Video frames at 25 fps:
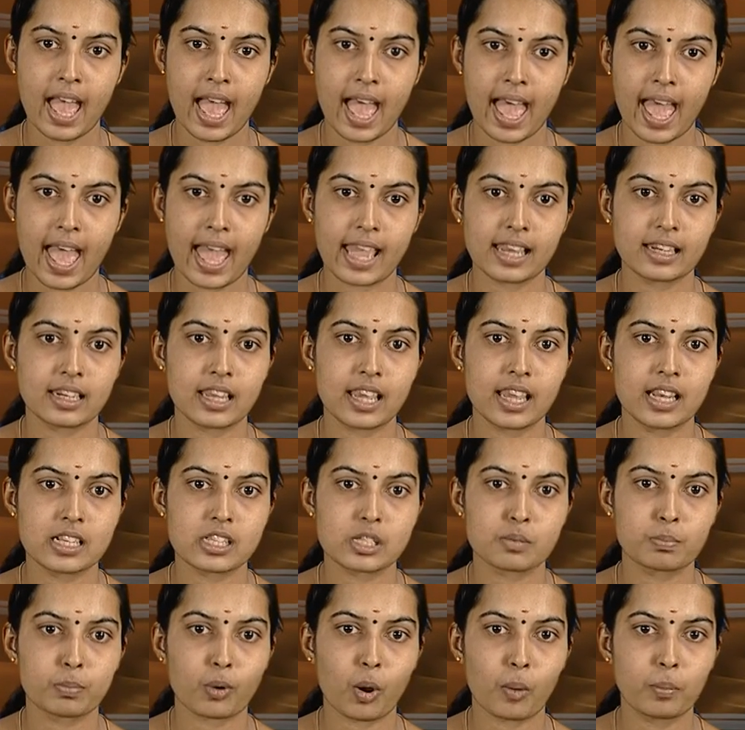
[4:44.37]
and
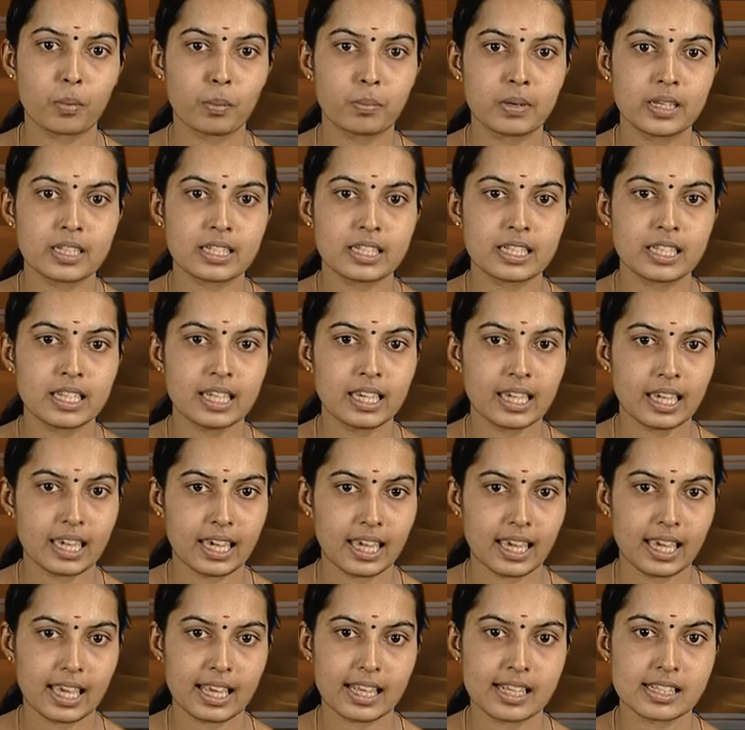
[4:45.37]
its probability
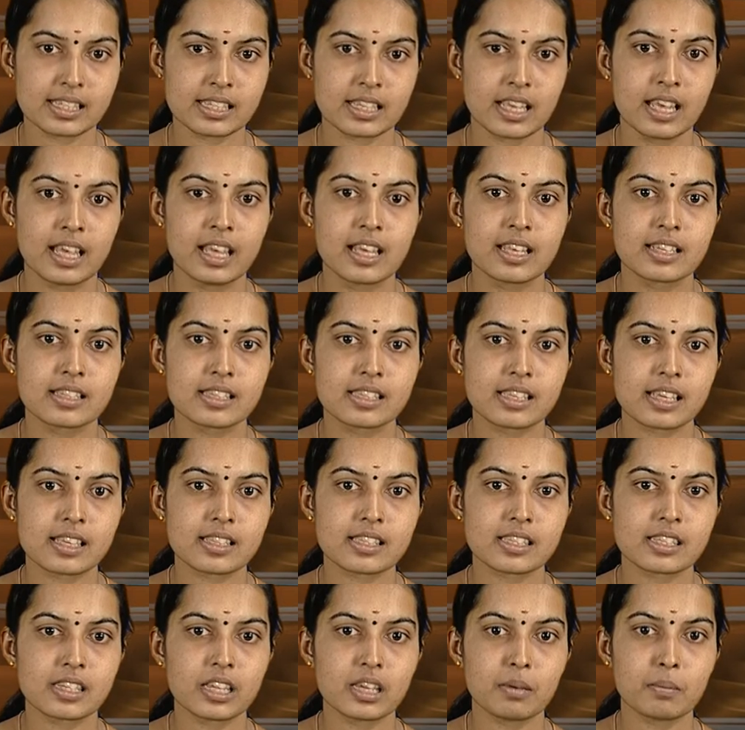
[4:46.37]
is
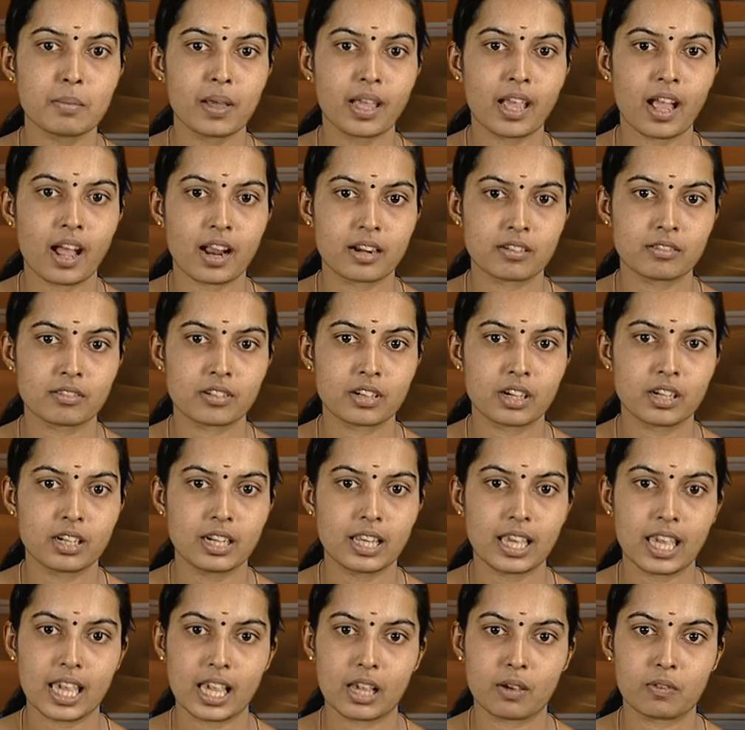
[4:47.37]
60 by 100
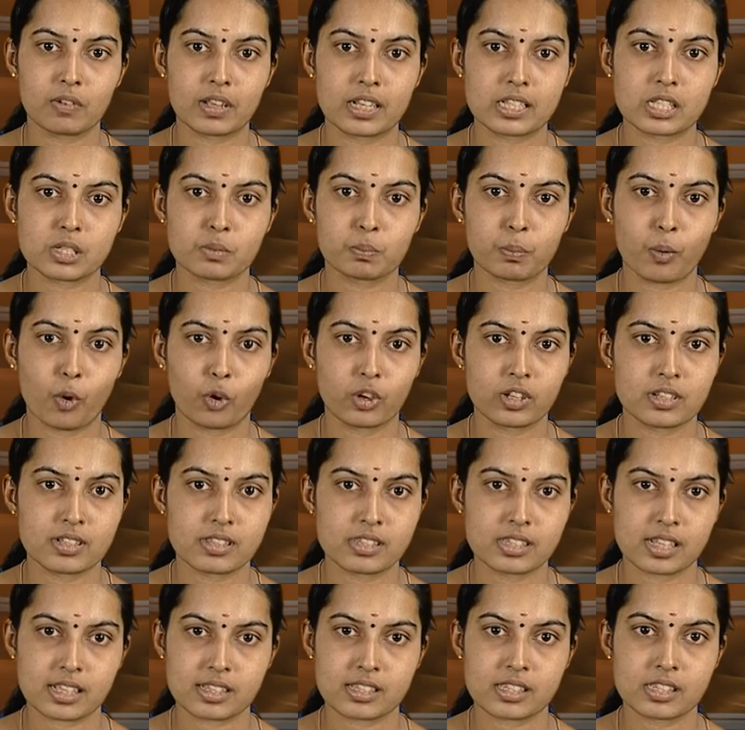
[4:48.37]
equals
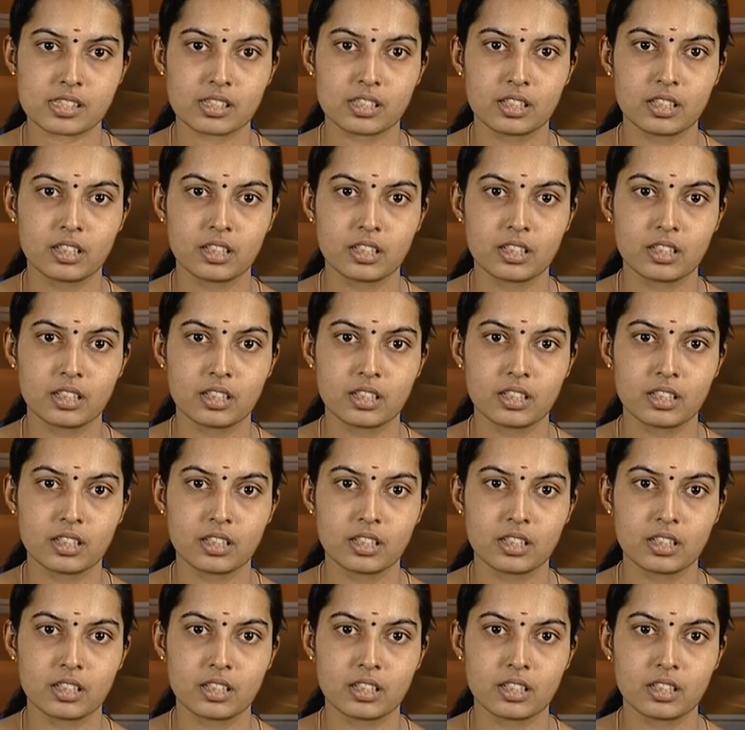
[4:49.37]
0.6.